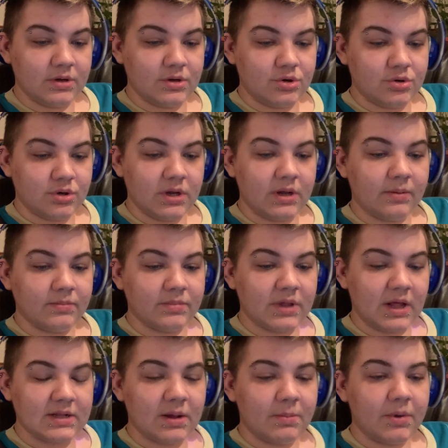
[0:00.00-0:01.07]

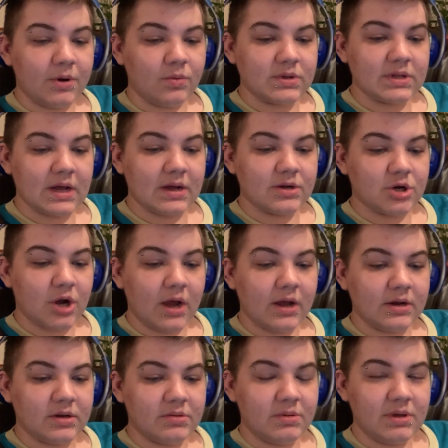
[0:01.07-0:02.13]
that somebody was trying
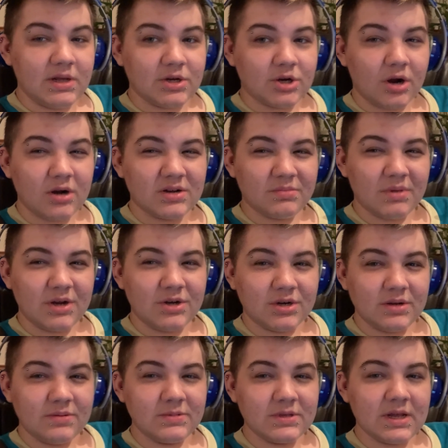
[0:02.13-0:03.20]
to be in charge of my
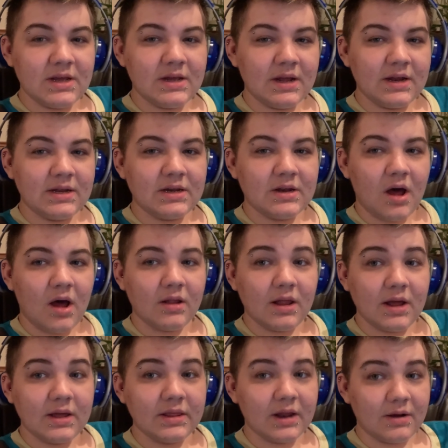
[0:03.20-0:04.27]
dreams and did not
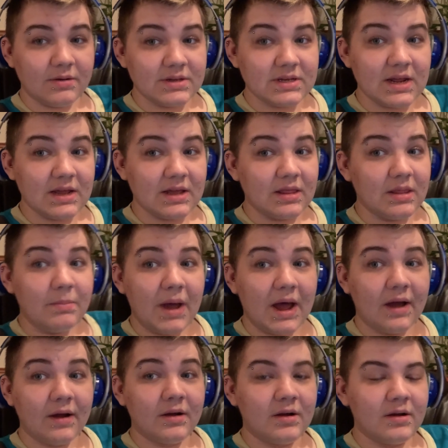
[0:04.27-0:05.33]
like that I was taking them
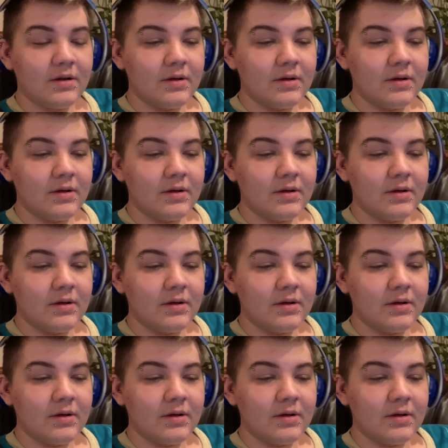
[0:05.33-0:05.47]
back,